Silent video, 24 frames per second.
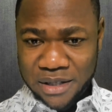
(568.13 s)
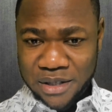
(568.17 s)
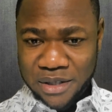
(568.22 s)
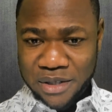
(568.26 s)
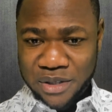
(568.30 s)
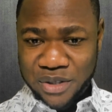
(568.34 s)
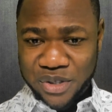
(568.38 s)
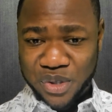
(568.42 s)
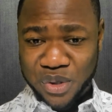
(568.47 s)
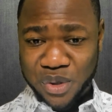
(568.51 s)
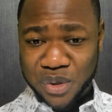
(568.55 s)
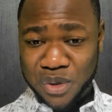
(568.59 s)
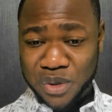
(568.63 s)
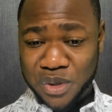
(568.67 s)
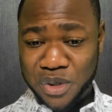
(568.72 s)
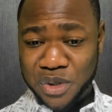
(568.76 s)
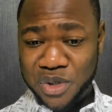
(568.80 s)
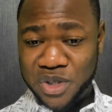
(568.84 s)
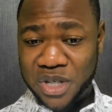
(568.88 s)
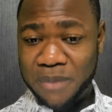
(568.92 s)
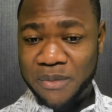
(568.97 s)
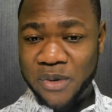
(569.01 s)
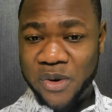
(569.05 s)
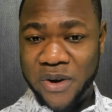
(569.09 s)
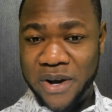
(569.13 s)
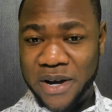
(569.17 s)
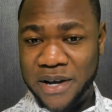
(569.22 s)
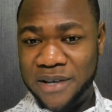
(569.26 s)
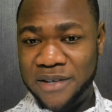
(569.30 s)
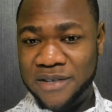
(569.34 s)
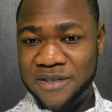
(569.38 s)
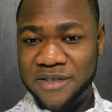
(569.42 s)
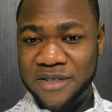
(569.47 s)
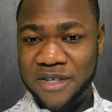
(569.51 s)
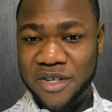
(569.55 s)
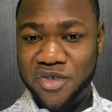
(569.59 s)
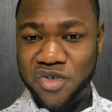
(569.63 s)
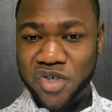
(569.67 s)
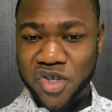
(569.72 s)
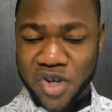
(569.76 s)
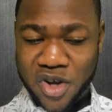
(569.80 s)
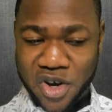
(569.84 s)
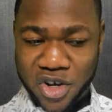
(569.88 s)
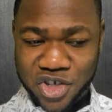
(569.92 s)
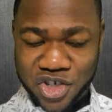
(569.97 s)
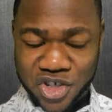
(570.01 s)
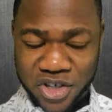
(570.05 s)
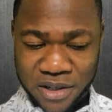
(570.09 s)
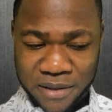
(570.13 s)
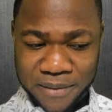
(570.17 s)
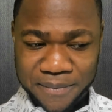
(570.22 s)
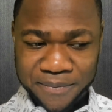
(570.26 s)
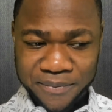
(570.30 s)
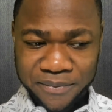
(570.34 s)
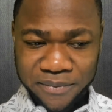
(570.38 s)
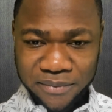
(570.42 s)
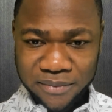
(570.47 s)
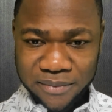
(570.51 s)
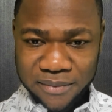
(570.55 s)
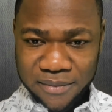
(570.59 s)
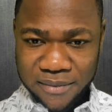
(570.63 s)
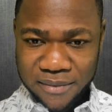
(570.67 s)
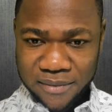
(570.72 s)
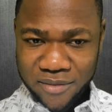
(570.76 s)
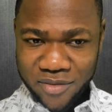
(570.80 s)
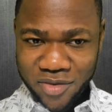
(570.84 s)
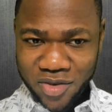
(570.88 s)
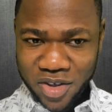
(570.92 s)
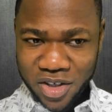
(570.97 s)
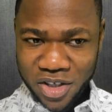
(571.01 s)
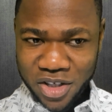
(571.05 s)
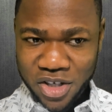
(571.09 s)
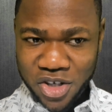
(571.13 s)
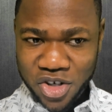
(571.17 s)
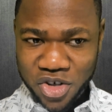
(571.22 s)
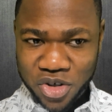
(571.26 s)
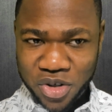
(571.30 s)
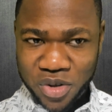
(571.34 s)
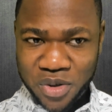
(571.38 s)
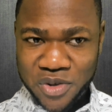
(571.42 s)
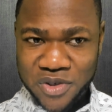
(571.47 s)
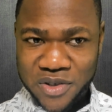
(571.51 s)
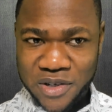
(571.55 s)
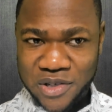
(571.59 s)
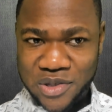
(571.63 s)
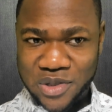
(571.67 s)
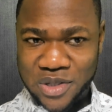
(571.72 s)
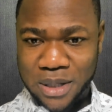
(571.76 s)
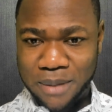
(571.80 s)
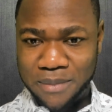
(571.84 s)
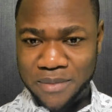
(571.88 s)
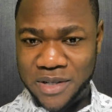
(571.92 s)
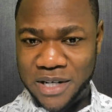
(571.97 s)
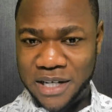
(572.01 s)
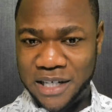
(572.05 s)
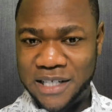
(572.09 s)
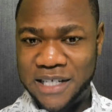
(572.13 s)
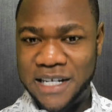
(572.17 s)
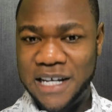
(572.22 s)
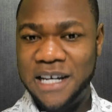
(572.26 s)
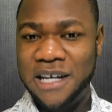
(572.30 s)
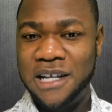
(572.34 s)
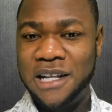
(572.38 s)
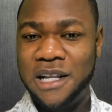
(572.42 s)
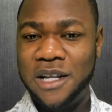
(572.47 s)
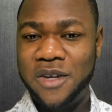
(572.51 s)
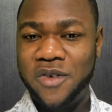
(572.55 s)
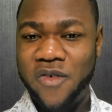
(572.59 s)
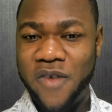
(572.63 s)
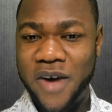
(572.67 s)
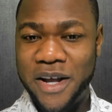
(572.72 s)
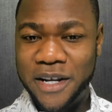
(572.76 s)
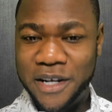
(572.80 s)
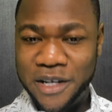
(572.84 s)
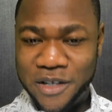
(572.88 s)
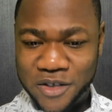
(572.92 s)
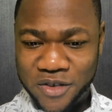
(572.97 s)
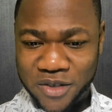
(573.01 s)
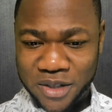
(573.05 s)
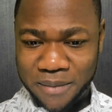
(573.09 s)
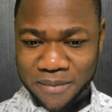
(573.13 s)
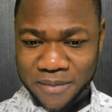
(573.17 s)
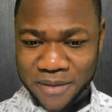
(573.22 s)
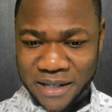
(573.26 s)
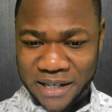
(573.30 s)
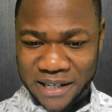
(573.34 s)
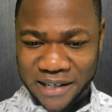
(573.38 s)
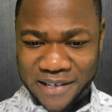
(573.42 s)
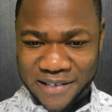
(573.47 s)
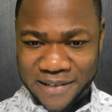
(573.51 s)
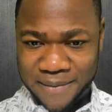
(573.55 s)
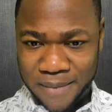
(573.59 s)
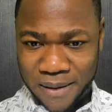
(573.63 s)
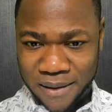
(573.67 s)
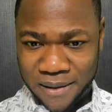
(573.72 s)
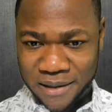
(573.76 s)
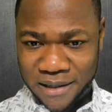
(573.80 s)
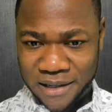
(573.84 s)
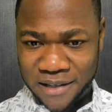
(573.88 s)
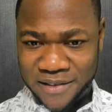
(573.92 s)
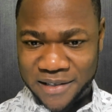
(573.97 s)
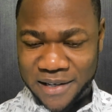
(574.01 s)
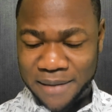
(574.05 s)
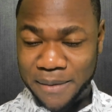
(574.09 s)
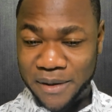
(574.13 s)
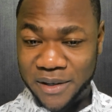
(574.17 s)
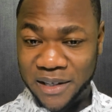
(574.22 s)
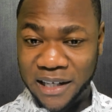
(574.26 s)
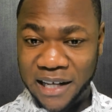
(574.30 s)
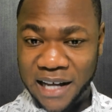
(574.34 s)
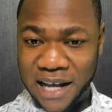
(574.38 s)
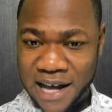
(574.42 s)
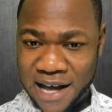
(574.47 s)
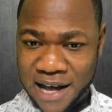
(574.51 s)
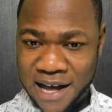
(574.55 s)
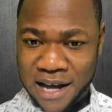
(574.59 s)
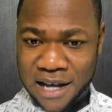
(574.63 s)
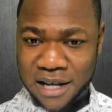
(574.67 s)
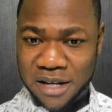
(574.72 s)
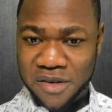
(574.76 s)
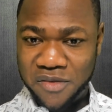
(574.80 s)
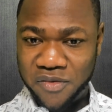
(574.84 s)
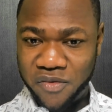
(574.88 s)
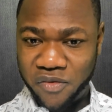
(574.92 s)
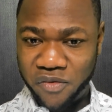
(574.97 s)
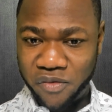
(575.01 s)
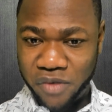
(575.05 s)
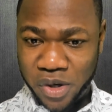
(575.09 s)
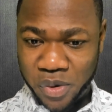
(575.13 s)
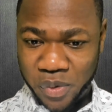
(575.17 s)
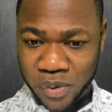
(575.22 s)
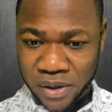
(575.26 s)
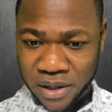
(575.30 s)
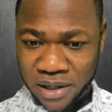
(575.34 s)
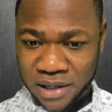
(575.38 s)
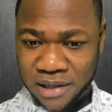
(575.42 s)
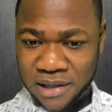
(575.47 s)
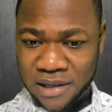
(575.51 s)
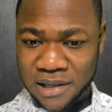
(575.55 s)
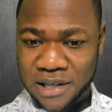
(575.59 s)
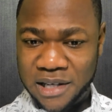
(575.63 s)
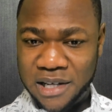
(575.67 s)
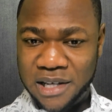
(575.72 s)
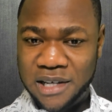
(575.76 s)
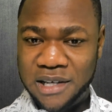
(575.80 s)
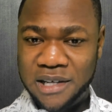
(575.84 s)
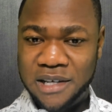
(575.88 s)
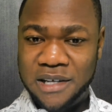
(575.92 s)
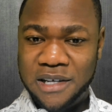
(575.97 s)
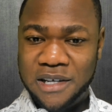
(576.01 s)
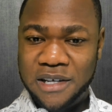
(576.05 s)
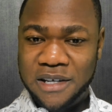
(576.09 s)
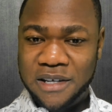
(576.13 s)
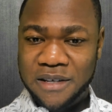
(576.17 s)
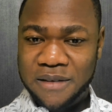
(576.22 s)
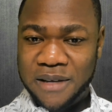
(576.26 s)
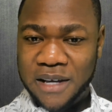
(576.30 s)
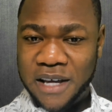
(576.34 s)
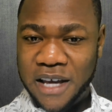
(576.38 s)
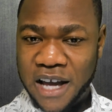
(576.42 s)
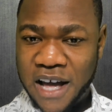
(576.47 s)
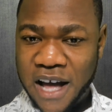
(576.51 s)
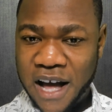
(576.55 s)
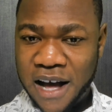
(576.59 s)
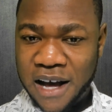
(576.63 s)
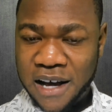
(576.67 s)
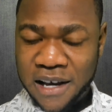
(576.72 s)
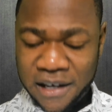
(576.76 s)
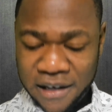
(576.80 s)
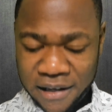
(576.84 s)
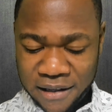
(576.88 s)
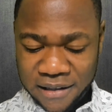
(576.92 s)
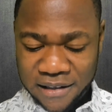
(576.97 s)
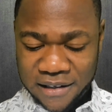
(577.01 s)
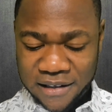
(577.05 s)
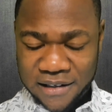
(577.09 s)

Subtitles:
So to summarize, introduction, introduce the subject, tell what this subject is about. Is it about God, free will, AI?